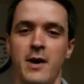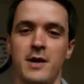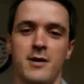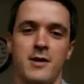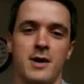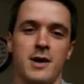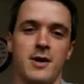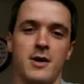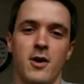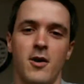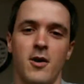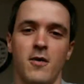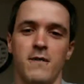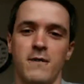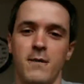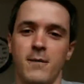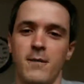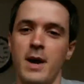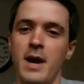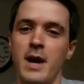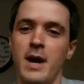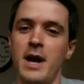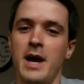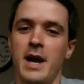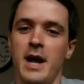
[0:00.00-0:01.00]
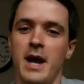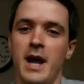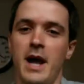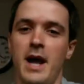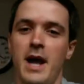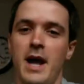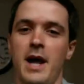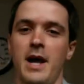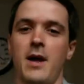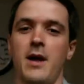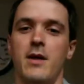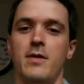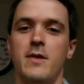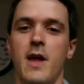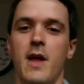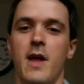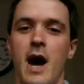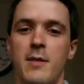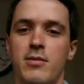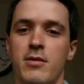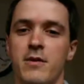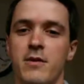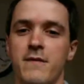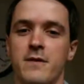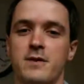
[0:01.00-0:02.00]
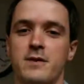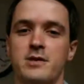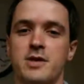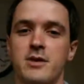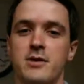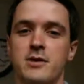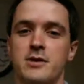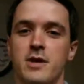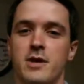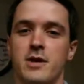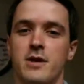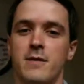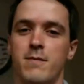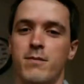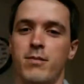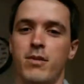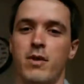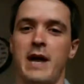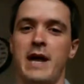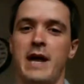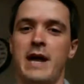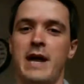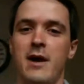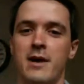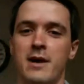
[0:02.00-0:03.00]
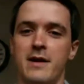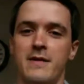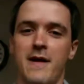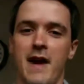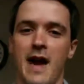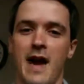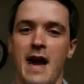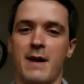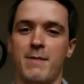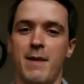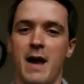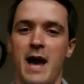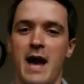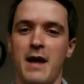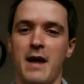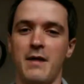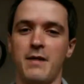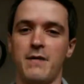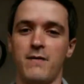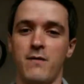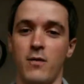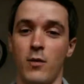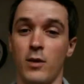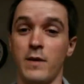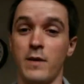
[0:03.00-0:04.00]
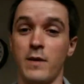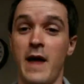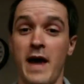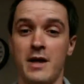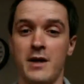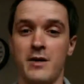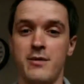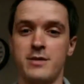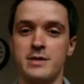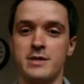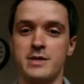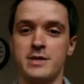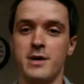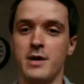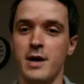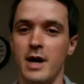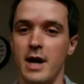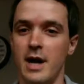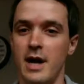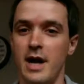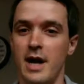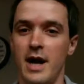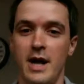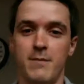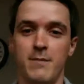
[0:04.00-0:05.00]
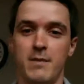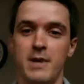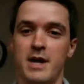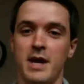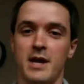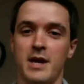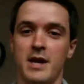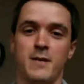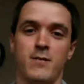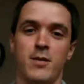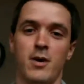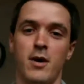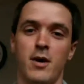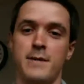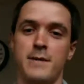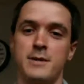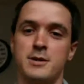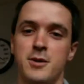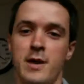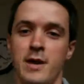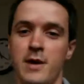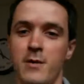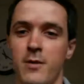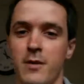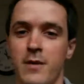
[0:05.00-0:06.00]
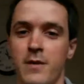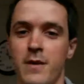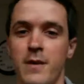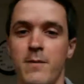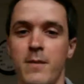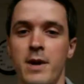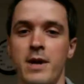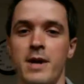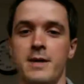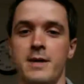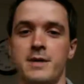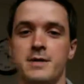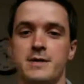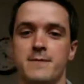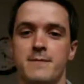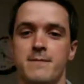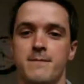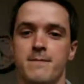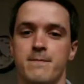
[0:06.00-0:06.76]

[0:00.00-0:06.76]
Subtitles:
You can go from a non-privileged user, plan out an attack path for that user, and begin to perpetrate it within minutes.